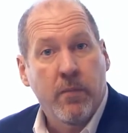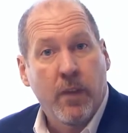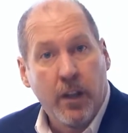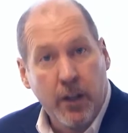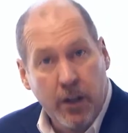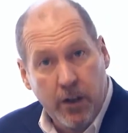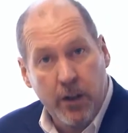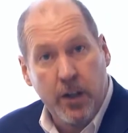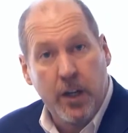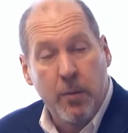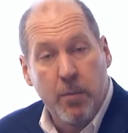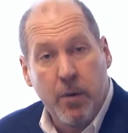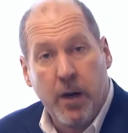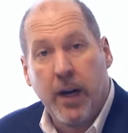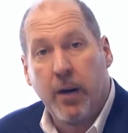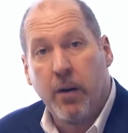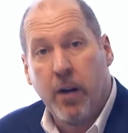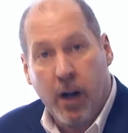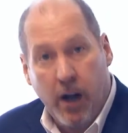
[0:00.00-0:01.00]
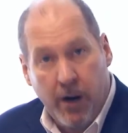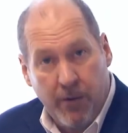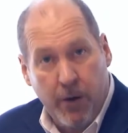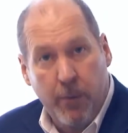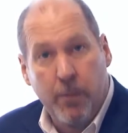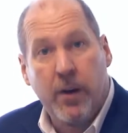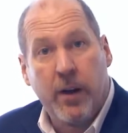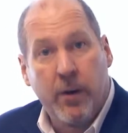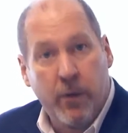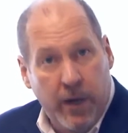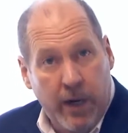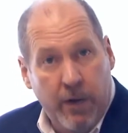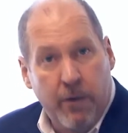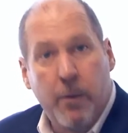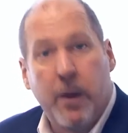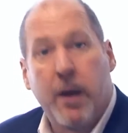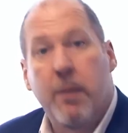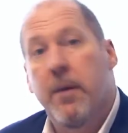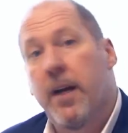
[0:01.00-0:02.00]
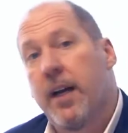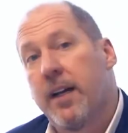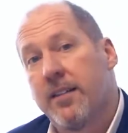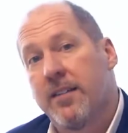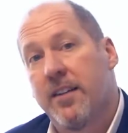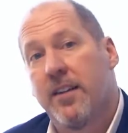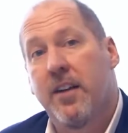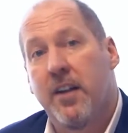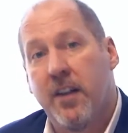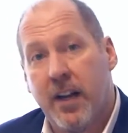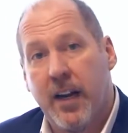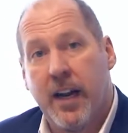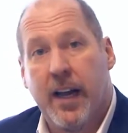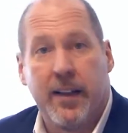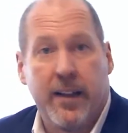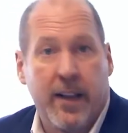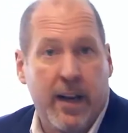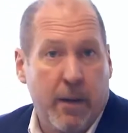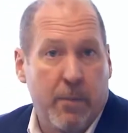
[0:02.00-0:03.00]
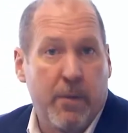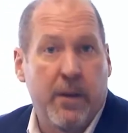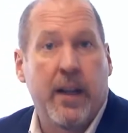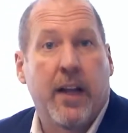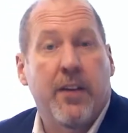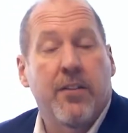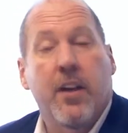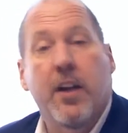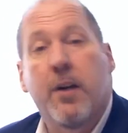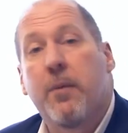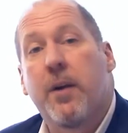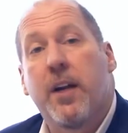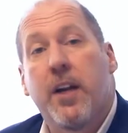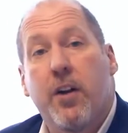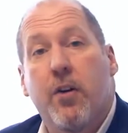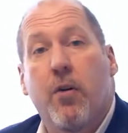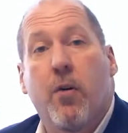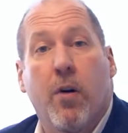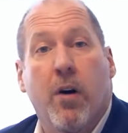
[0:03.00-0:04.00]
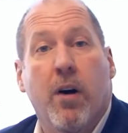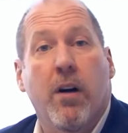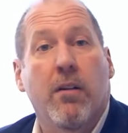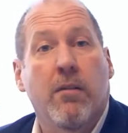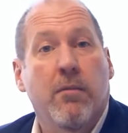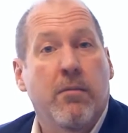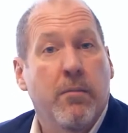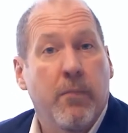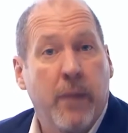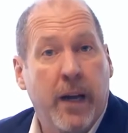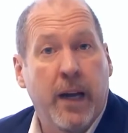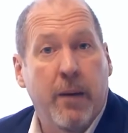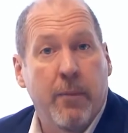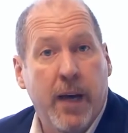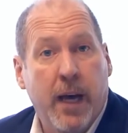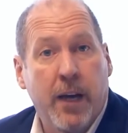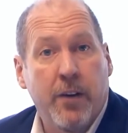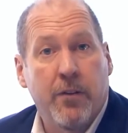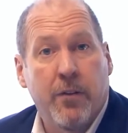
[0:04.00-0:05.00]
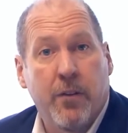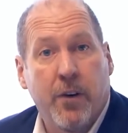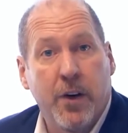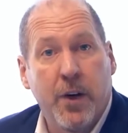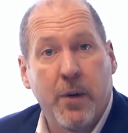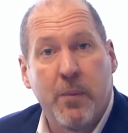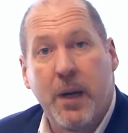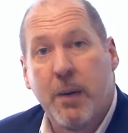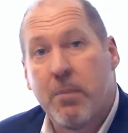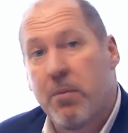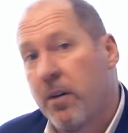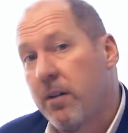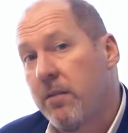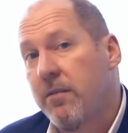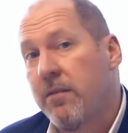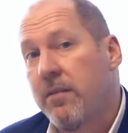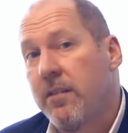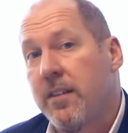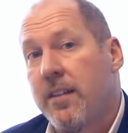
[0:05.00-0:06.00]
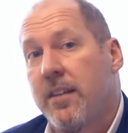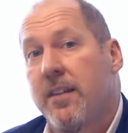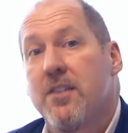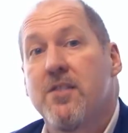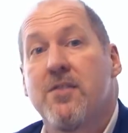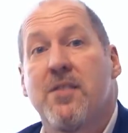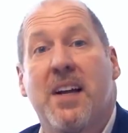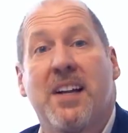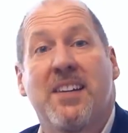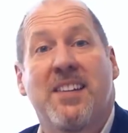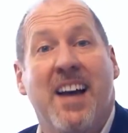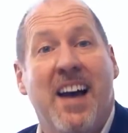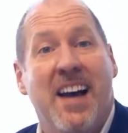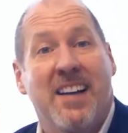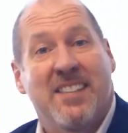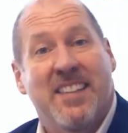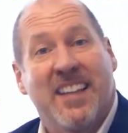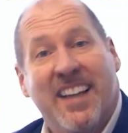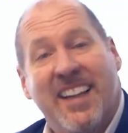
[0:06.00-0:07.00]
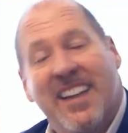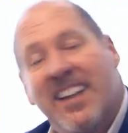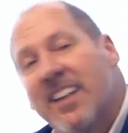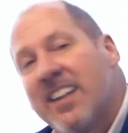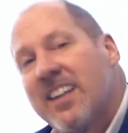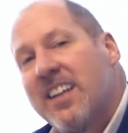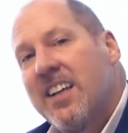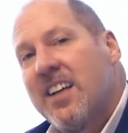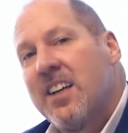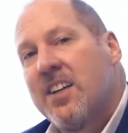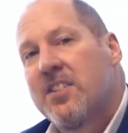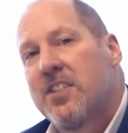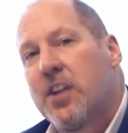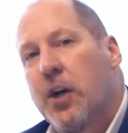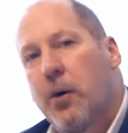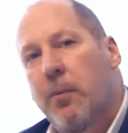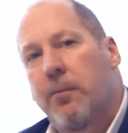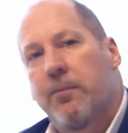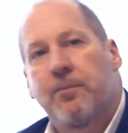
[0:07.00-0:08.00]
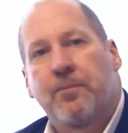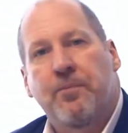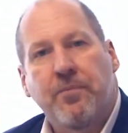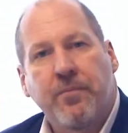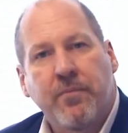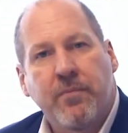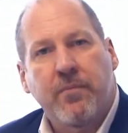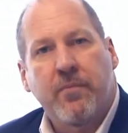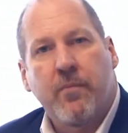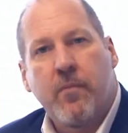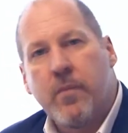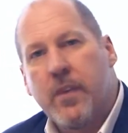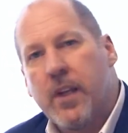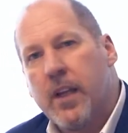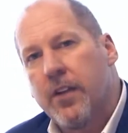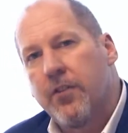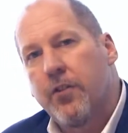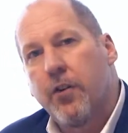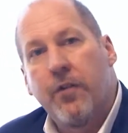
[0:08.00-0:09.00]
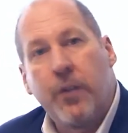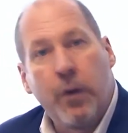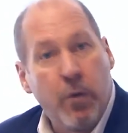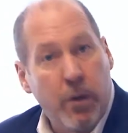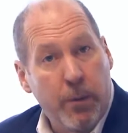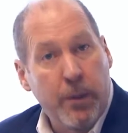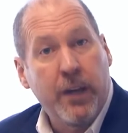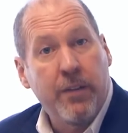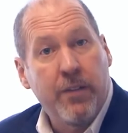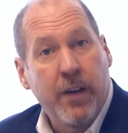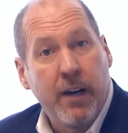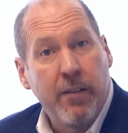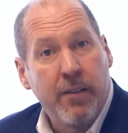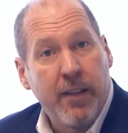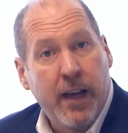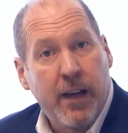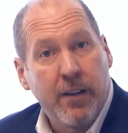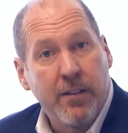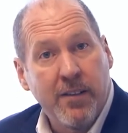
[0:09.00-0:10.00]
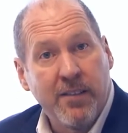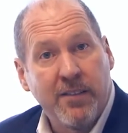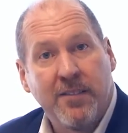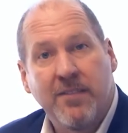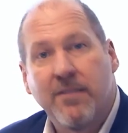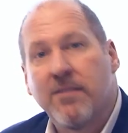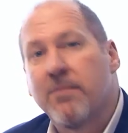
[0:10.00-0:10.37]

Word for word: You know, you combine what everybody makes, and you're going to add that up, and that's going to be your Mega Match for all your people. It's fantastic. So if you want to make $5,000,